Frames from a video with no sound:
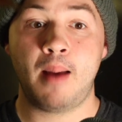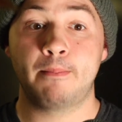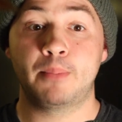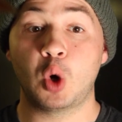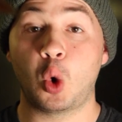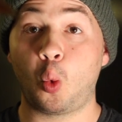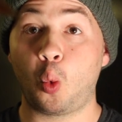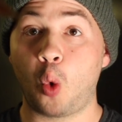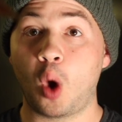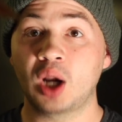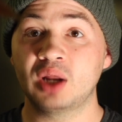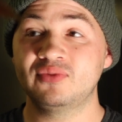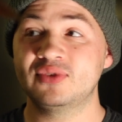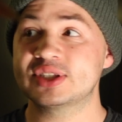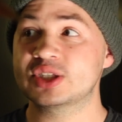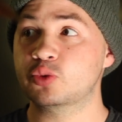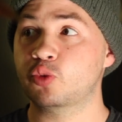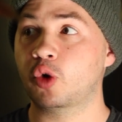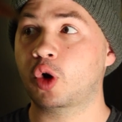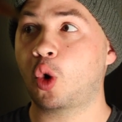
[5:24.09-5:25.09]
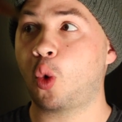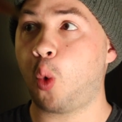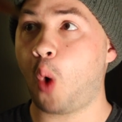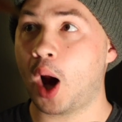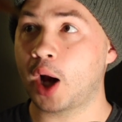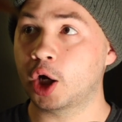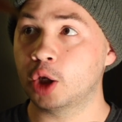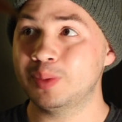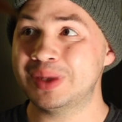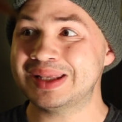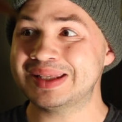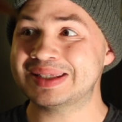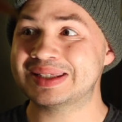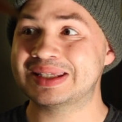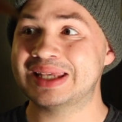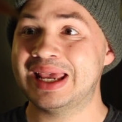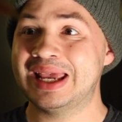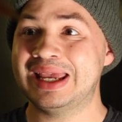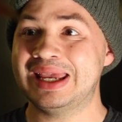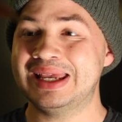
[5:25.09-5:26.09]
but one of its
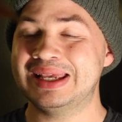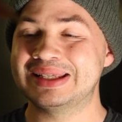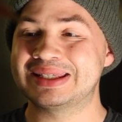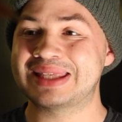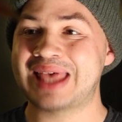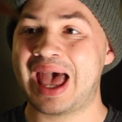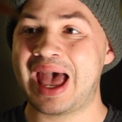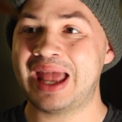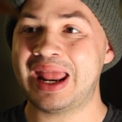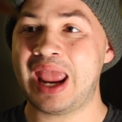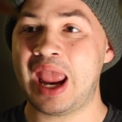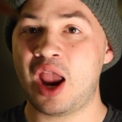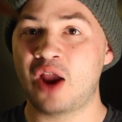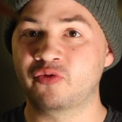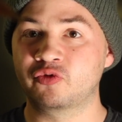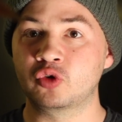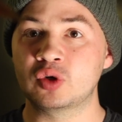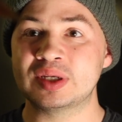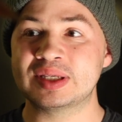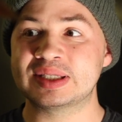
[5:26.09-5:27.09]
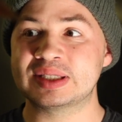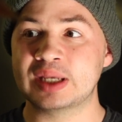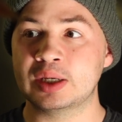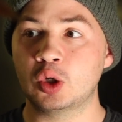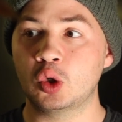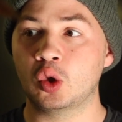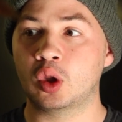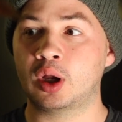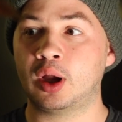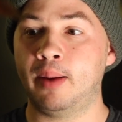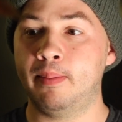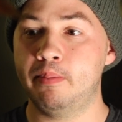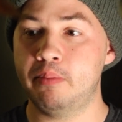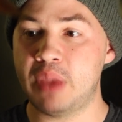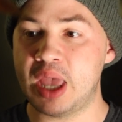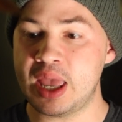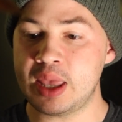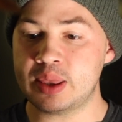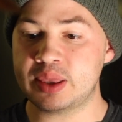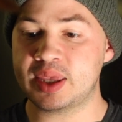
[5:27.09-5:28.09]
requirements is that every single
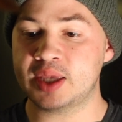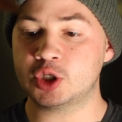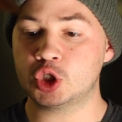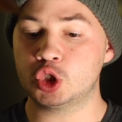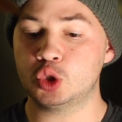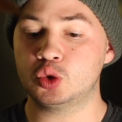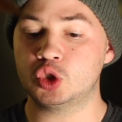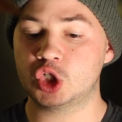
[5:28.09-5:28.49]
commit that you